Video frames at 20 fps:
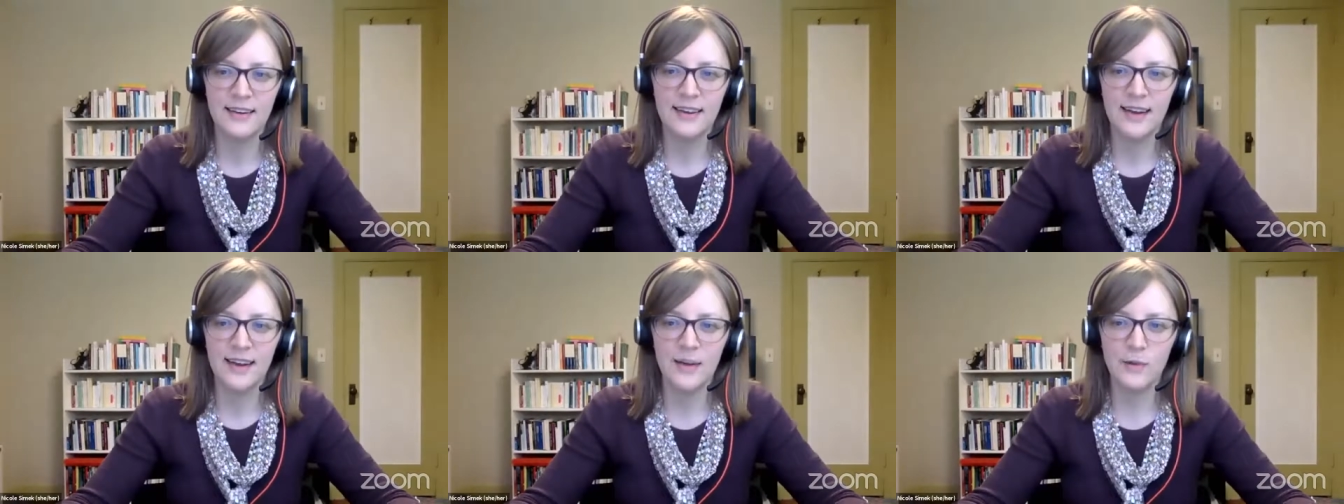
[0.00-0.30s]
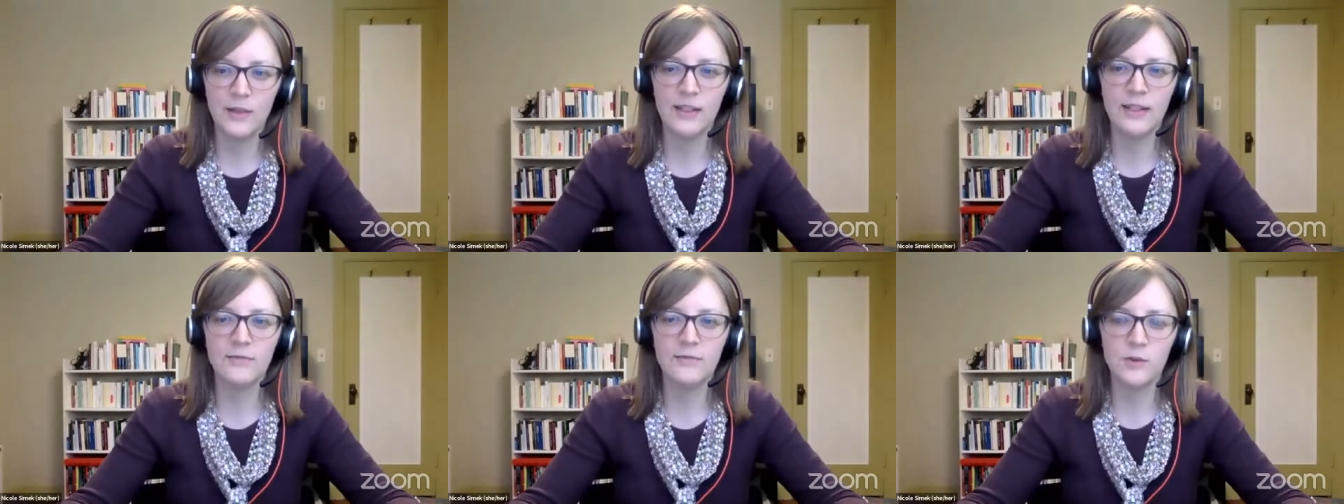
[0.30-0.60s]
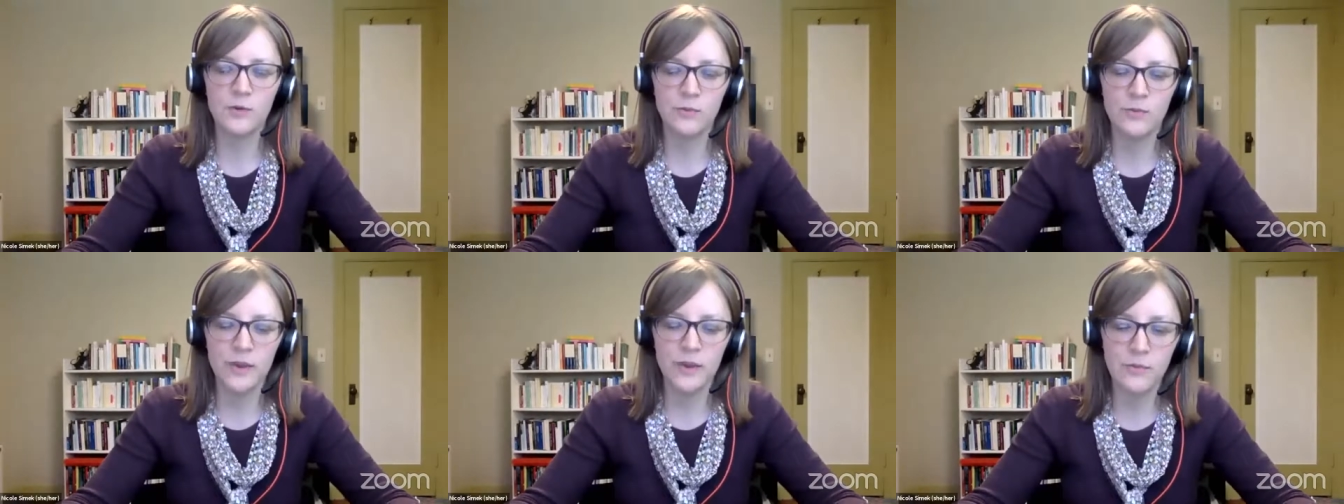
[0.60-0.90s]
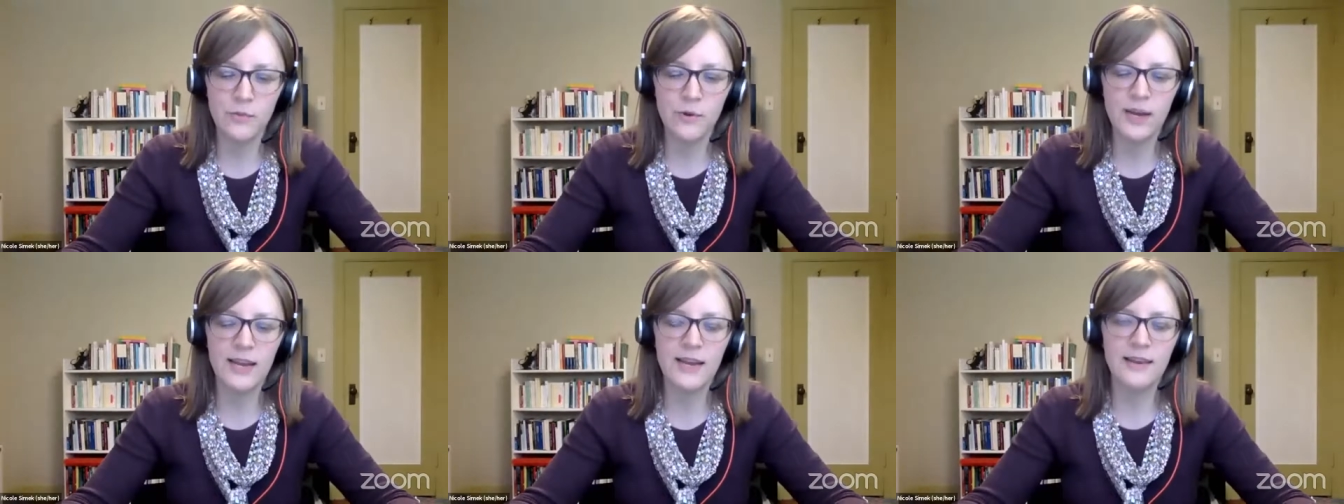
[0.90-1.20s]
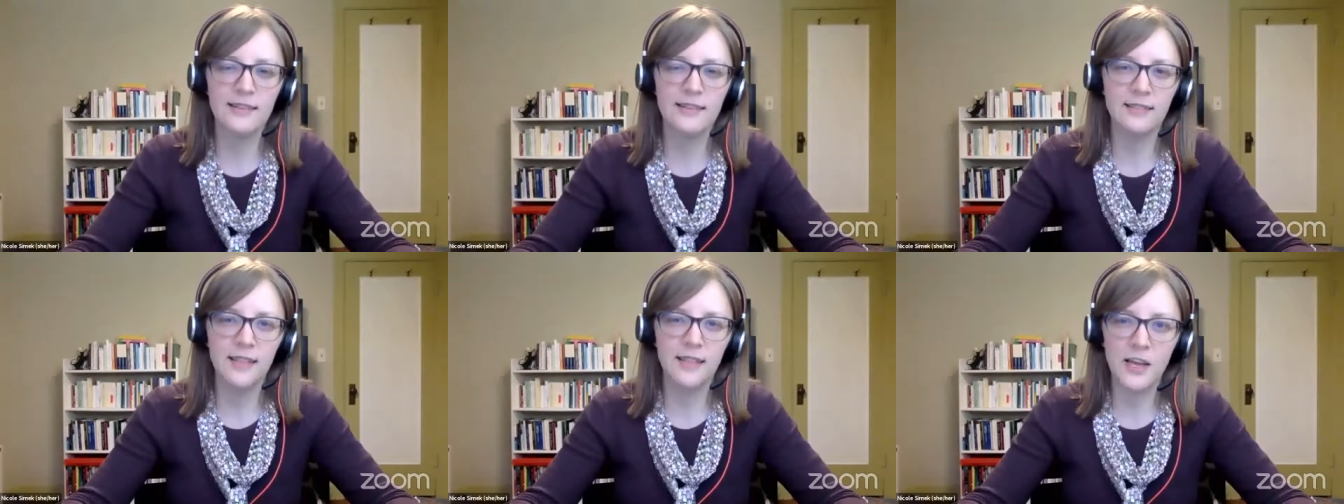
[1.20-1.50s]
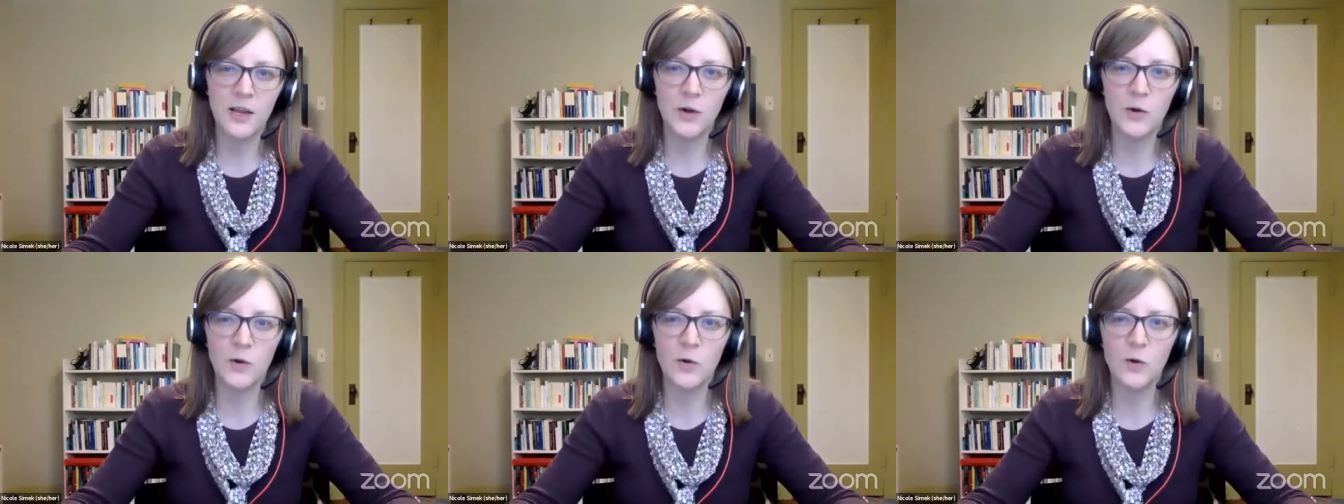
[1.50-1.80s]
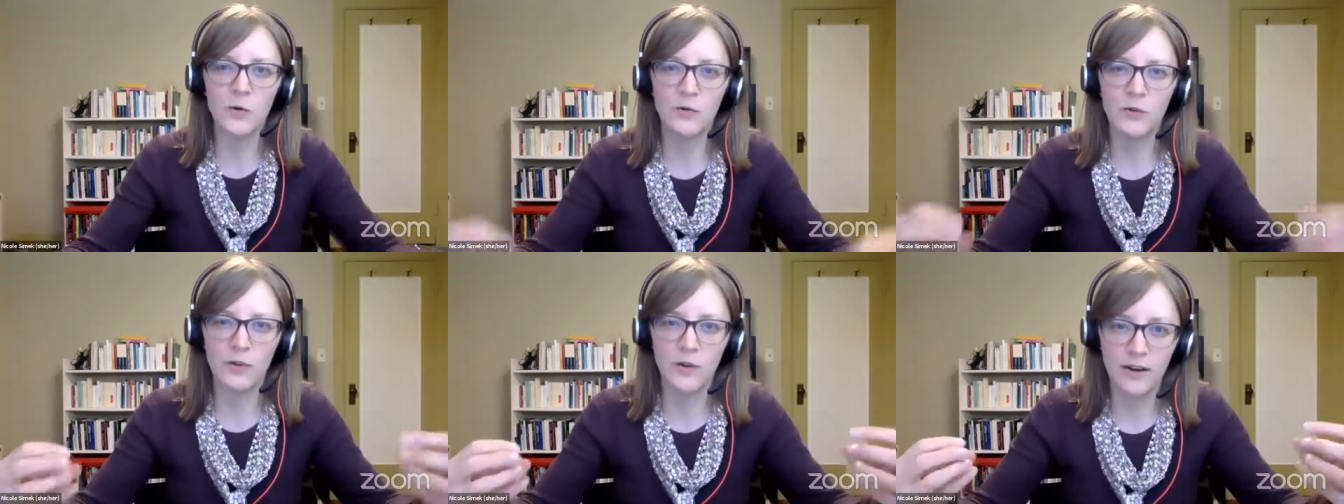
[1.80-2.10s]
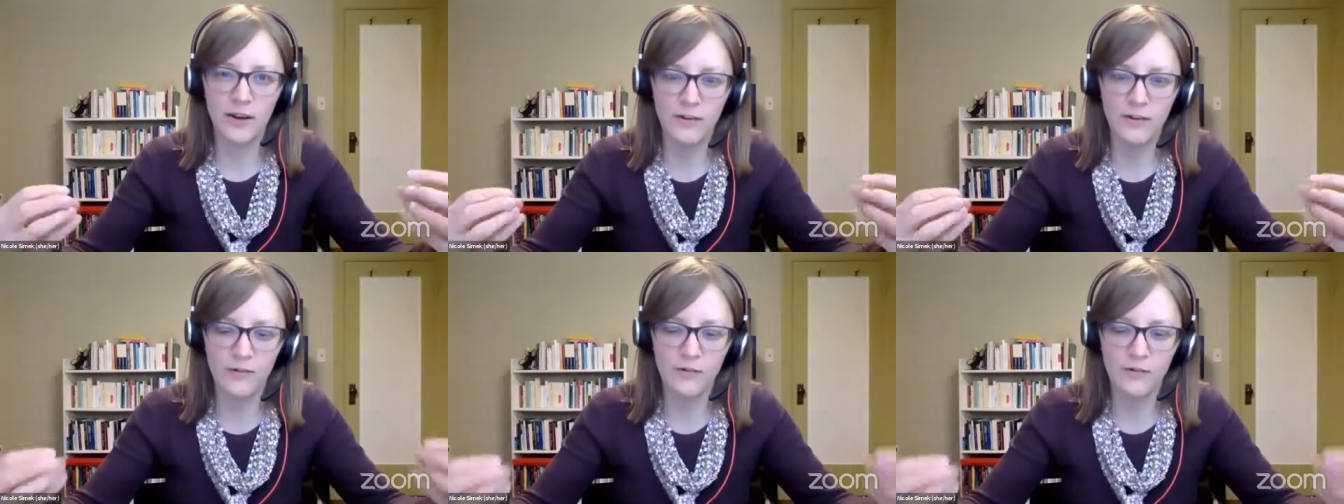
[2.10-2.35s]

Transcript: I really love to reread and linger over kind